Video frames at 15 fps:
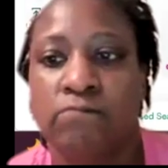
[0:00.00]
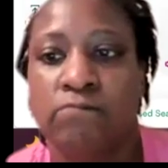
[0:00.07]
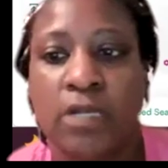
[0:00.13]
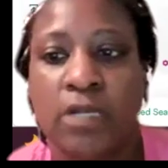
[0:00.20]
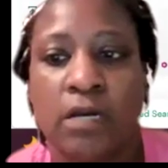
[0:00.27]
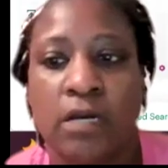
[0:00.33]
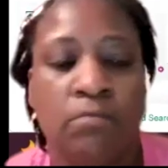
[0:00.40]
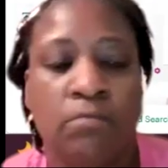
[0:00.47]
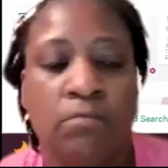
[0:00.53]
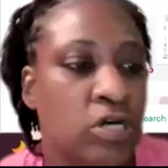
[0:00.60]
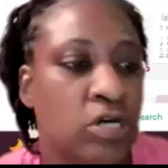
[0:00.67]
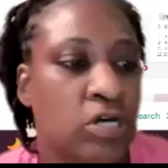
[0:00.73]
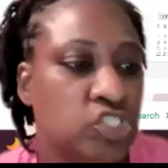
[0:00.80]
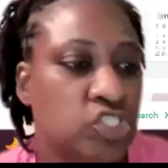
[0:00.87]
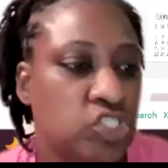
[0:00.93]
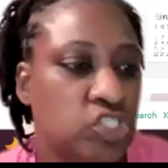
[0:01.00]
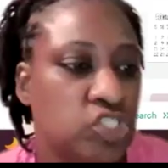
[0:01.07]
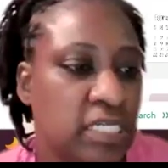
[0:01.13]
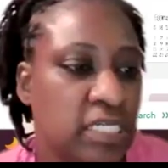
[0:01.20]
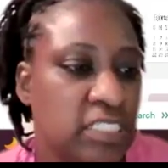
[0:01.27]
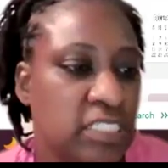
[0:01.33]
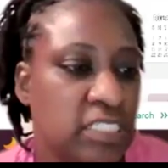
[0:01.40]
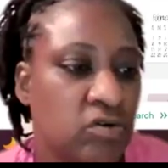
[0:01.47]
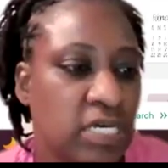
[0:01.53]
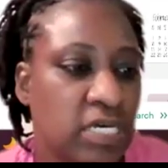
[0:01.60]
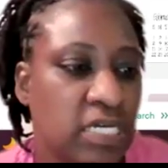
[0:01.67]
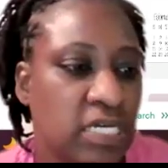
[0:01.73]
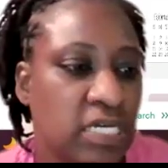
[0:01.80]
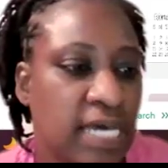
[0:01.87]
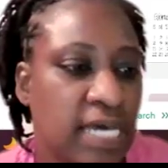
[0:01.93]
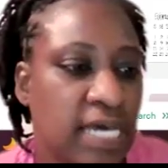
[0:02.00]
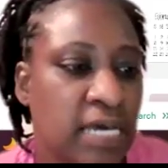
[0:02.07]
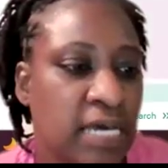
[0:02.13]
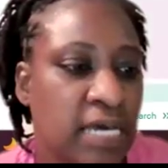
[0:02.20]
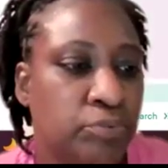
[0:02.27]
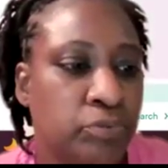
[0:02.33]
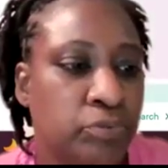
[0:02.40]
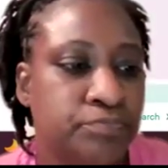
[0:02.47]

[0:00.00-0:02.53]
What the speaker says: March. Let's go get April.